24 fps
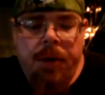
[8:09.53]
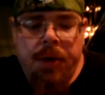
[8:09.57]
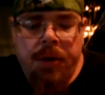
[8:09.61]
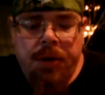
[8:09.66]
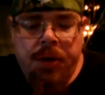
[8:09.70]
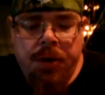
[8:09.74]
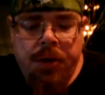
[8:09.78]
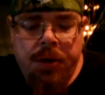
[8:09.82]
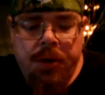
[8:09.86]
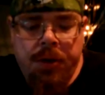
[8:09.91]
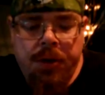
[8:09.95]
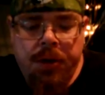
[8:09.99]

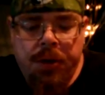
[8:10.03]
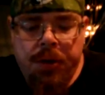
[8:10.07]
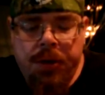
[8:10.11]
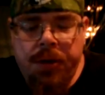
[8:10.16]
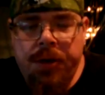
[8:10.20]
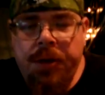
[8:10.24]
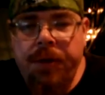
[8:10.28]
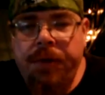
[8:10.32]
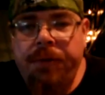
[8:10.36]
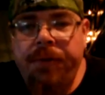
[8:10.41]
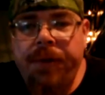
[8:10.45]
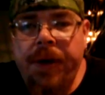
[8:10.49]
Make sure this thing
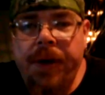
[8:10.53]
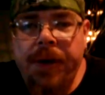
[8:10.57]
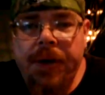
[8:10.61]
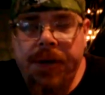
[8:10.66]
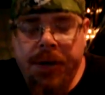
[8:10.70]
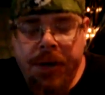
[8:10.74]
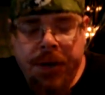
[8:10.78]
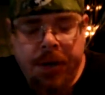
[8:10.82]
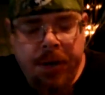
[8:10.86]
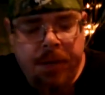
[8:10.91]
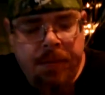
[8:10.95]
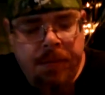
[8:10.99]
still
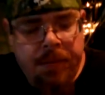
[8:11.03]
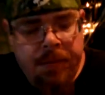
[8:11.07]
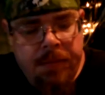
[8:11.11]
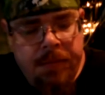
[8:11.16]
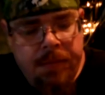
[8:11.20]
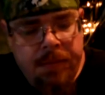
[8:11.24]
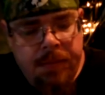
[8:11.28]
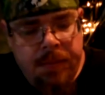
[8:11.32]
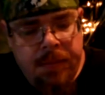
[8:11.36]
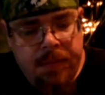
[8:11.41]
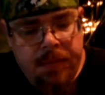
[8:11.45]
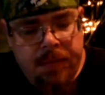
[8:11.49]
fires good.
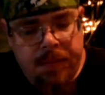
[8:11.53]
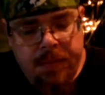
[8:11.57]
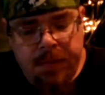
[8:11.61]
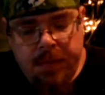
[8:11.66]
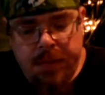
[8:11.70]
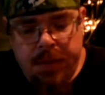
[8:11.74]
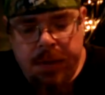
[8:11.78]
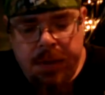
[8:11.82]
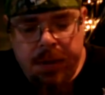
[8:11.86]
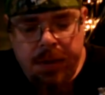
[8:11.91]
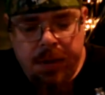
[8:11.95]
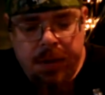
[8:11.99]

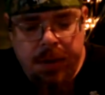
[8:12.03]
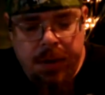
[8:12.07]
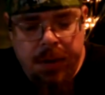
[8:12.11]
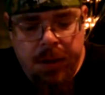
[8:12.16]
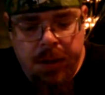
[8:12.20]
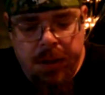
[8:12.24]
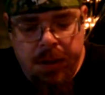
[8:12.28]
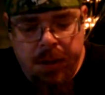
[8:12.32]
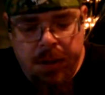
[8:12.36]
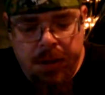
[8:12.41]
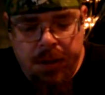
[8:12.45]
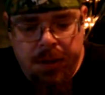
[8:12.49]
It's a
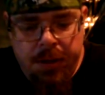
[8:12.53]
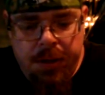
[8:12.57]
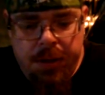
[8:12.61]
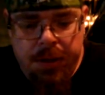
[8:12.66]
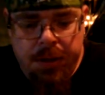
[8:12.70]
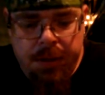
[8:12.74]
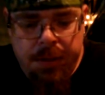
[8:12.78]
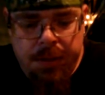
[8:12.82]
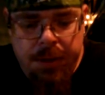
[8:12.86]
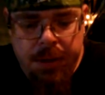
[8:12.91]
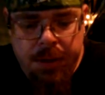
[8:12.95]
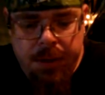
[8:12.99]
little
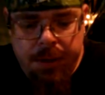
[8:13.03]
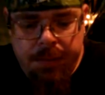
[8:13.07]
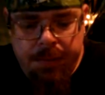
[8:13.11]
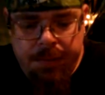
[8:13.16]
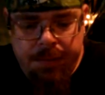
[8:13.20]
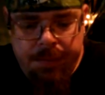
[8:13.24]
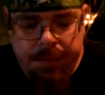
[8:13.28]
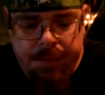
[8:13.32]
chewed up.